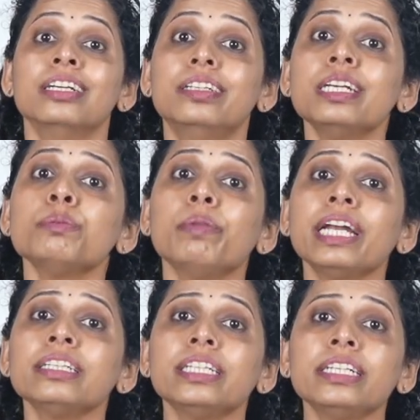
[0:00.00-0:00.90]
This
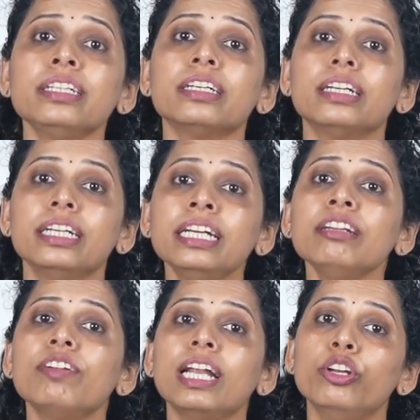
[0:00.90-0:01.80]
makes it
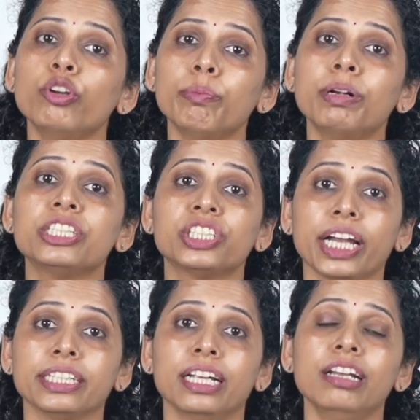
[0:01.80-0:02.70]
invaluable
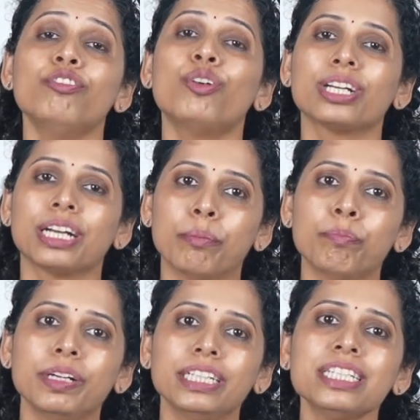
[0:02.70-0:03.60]
channel for
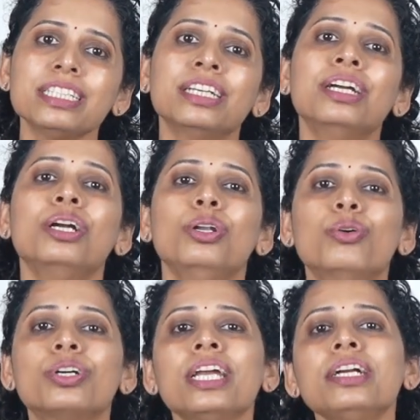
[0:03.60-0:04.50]
companies
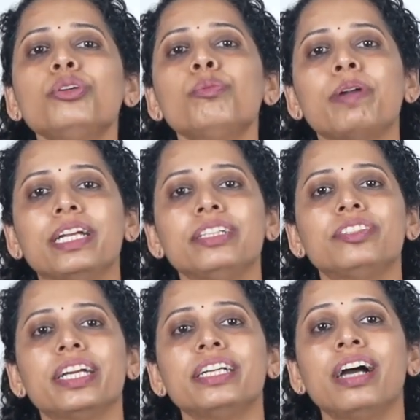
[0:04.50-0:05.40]
looking to
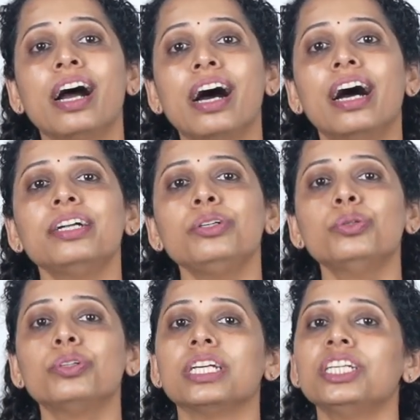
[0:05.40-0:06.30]
penetrate hard
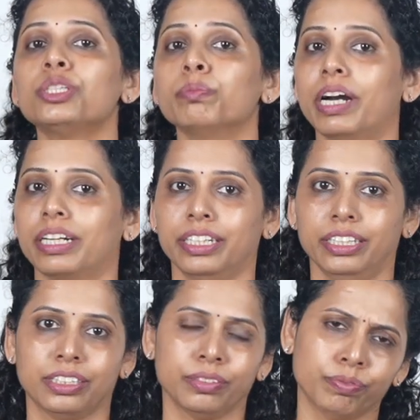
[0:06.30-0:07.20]
to reach
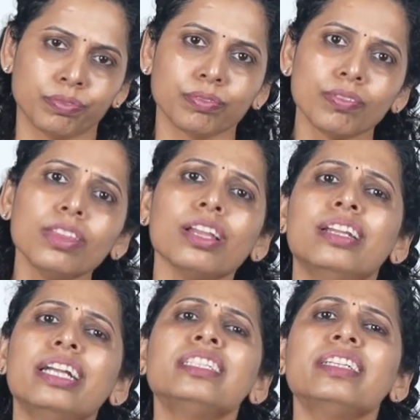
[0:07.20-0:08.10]
markets.
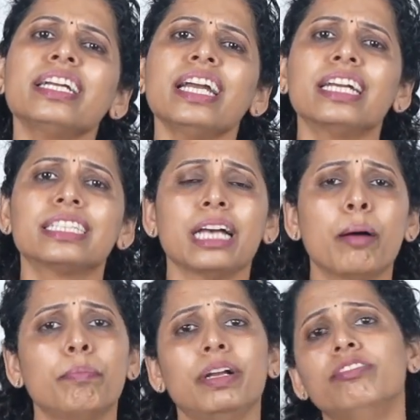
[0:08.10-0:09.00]
Let's take an
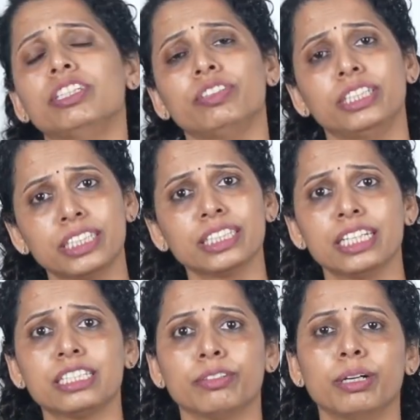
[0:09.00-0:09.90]
example which we
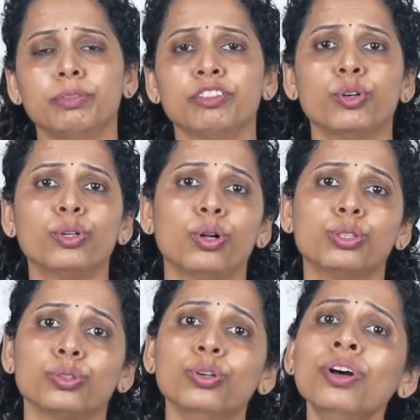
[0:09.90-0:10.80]
discussed before
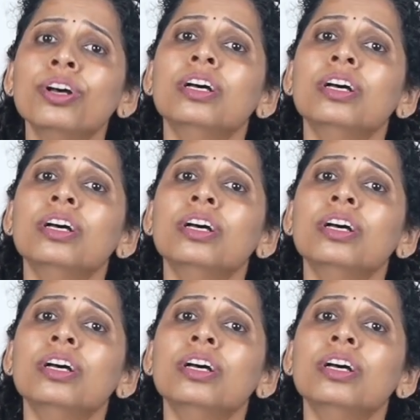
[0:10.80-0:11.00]
also,